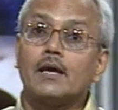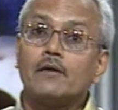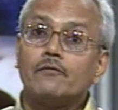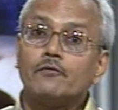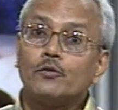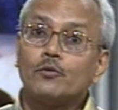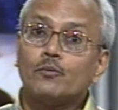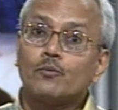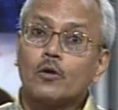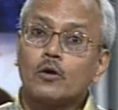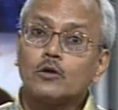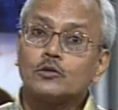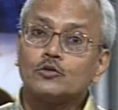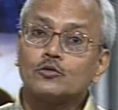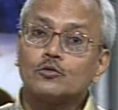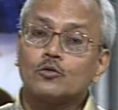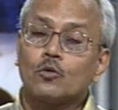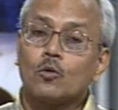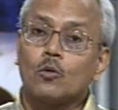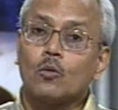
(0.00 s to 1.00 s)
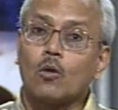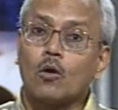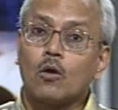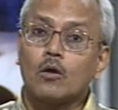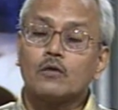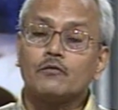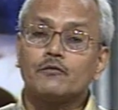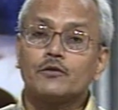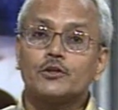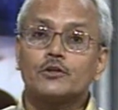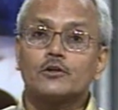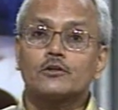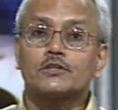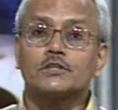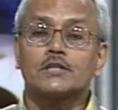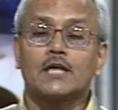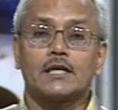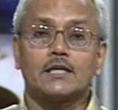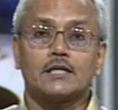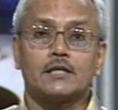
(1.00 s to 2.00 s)
If you want to go on with your
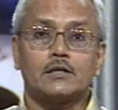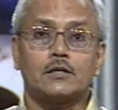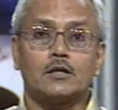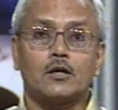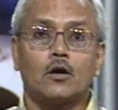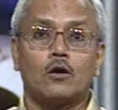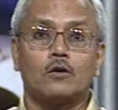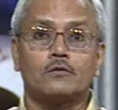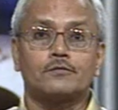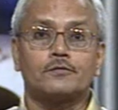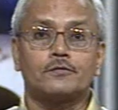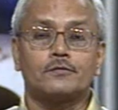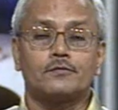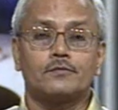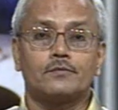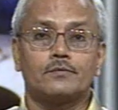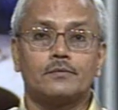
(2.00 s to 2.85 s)
study of